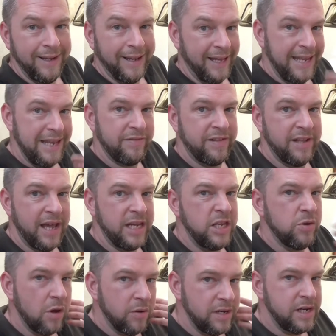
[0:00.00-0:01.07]
And even then,
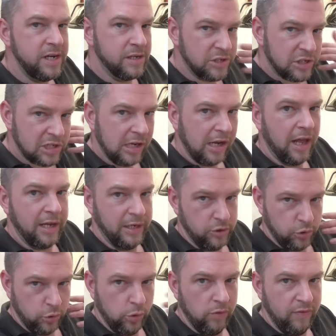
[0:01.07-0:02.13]
you only need a slight
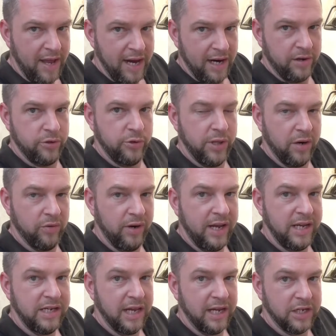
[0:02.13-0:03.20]
draw of air through that
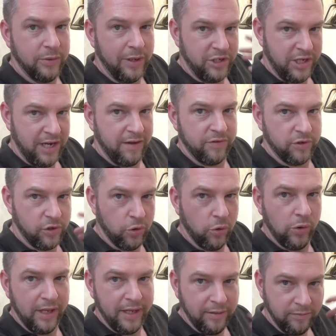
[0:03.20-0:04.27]
radiator to actually have the
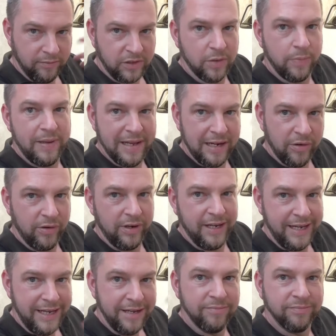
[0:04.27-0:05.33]
cooling,
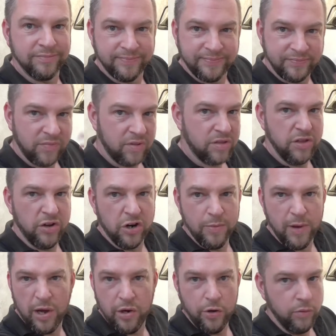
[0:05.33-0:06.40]
capillary,
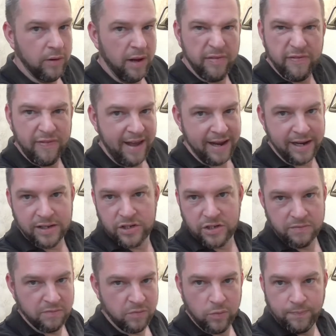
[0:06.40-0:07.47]
thermo
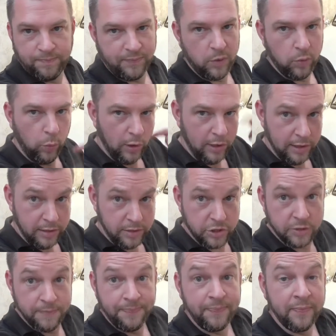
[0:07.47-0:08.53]
effect
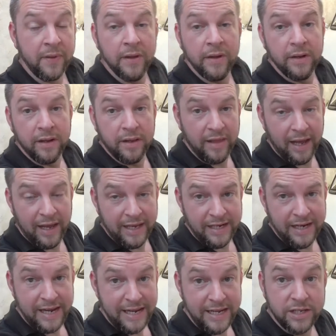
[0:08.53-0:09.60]
words that it
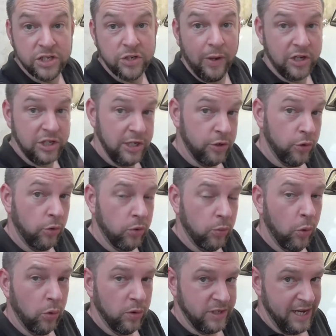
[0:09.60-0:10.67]
needs to actually cool the
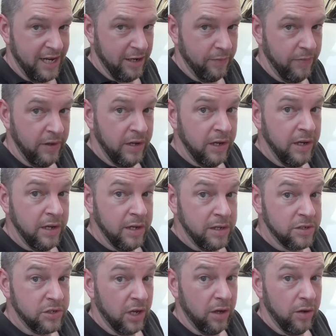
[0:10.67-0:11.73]
water down.
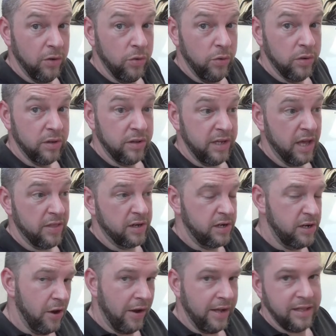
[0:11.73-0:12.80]
So the other
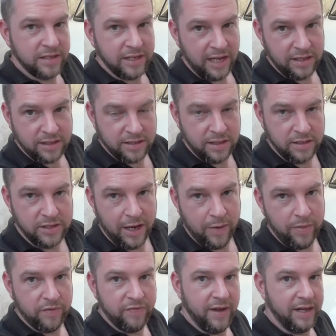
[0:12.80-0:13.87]
9/10 of the
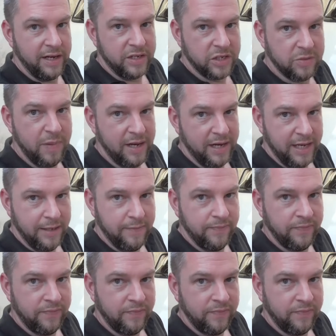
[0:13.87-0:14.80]
time the fan is spinning,